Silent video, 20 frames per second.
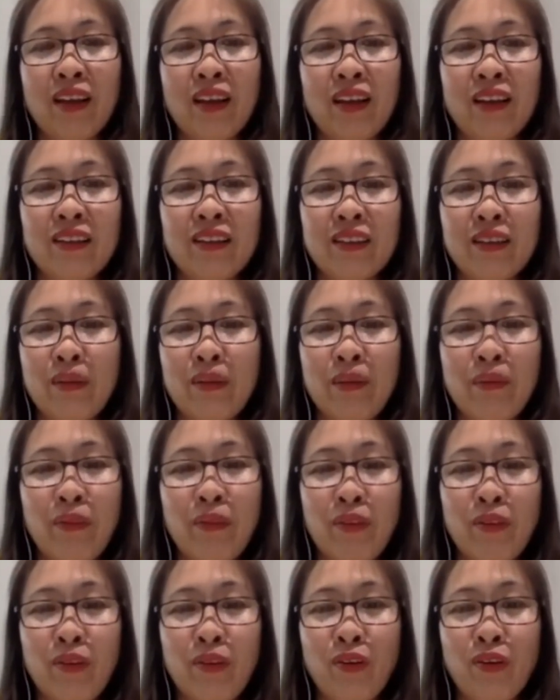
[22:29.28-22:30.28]
some of
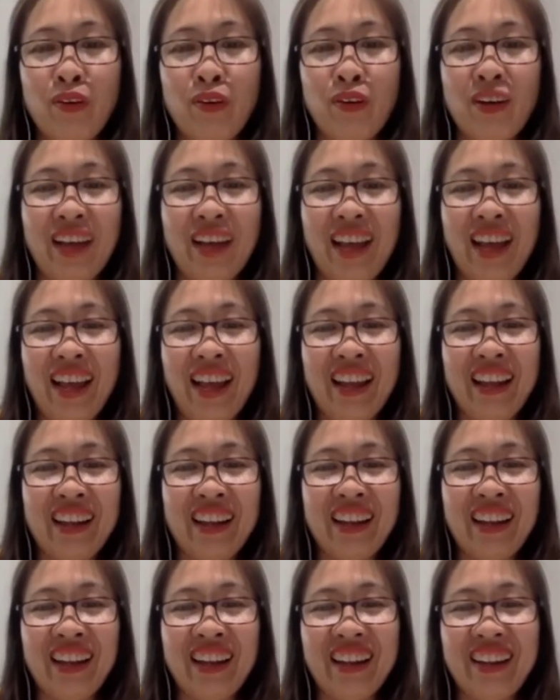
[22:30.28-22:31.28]
you
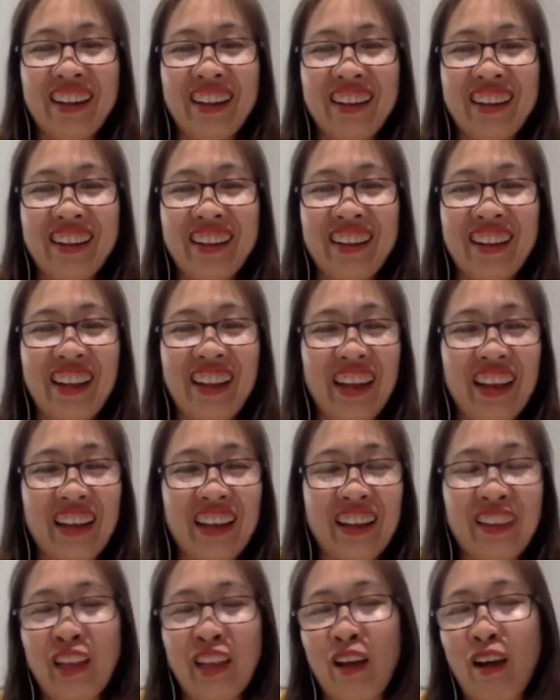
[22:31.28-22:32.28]
and
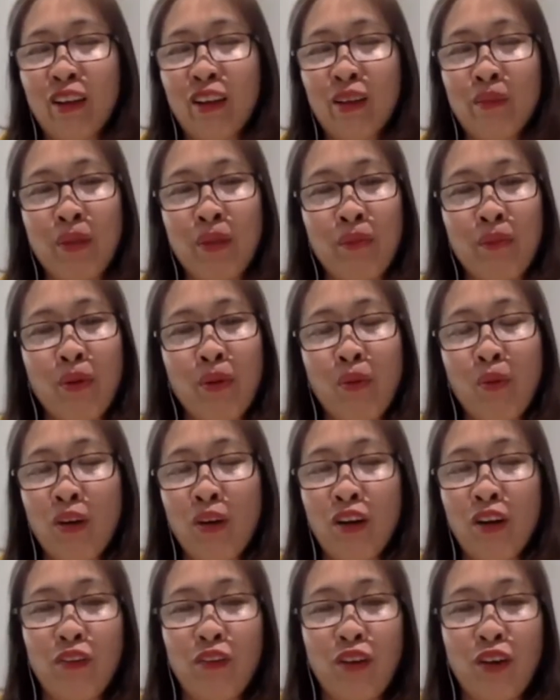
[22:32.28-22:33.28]
like the other people
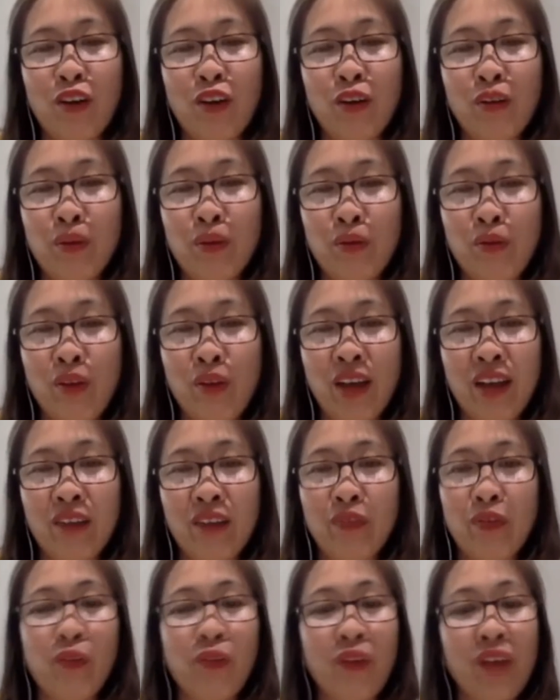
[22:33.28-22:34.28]
work for human rights,
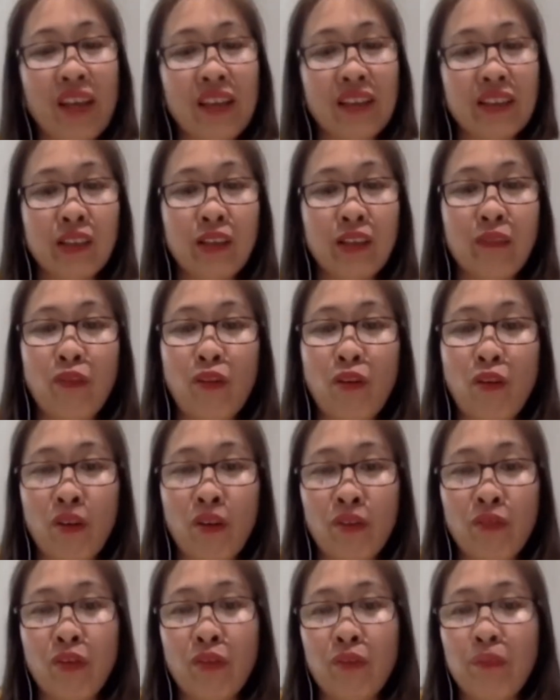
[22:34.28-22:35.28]
for raise the voice
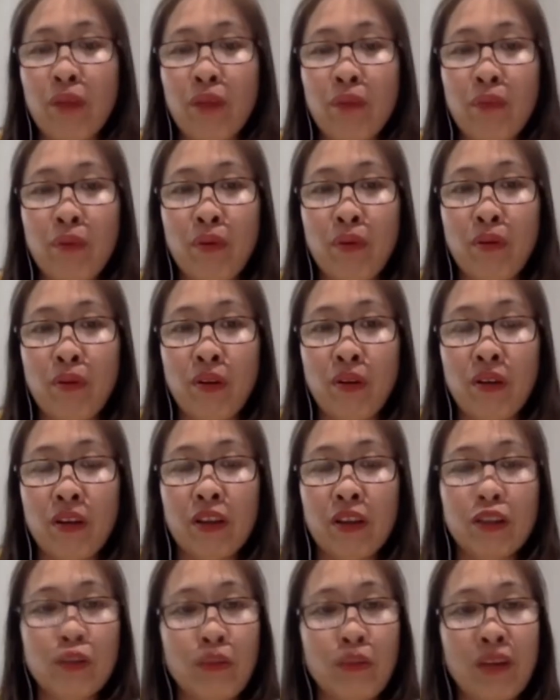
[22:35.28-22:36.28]
for people,
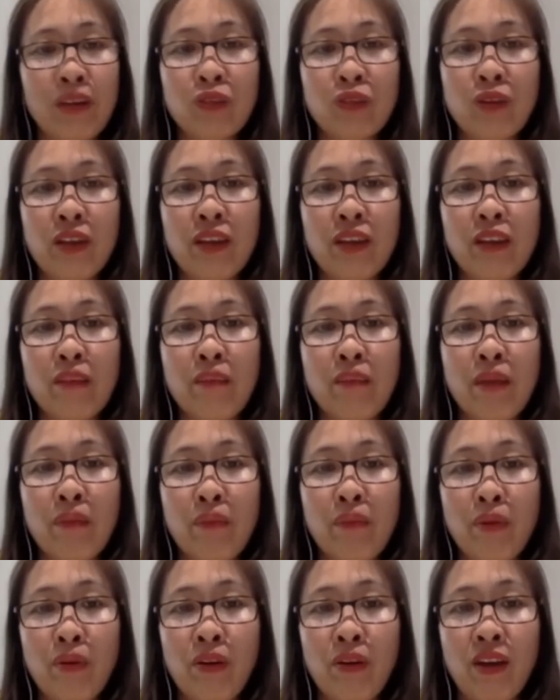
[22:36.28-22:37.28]
especially the
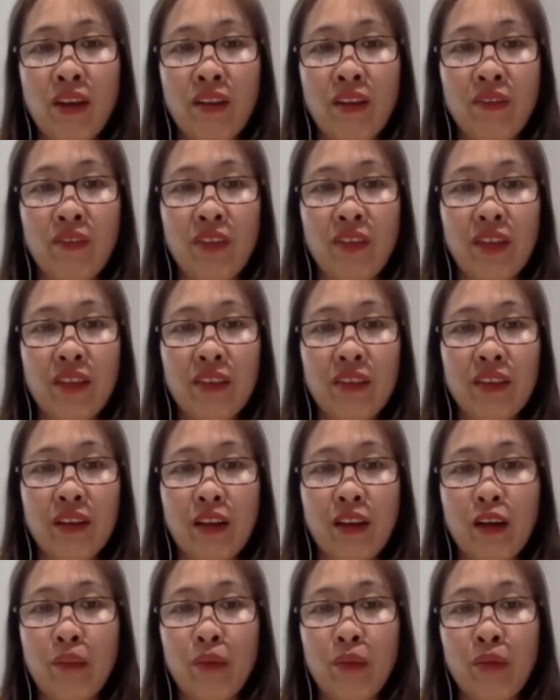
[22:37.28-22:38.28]
people live in the
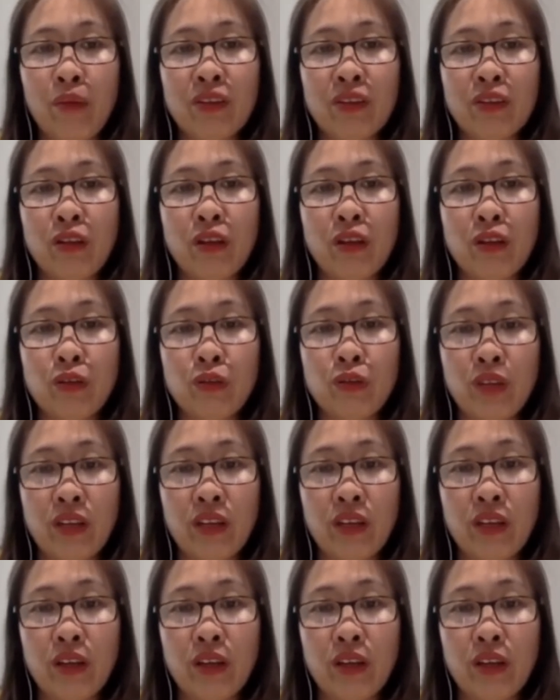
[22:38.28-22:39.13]
communist country,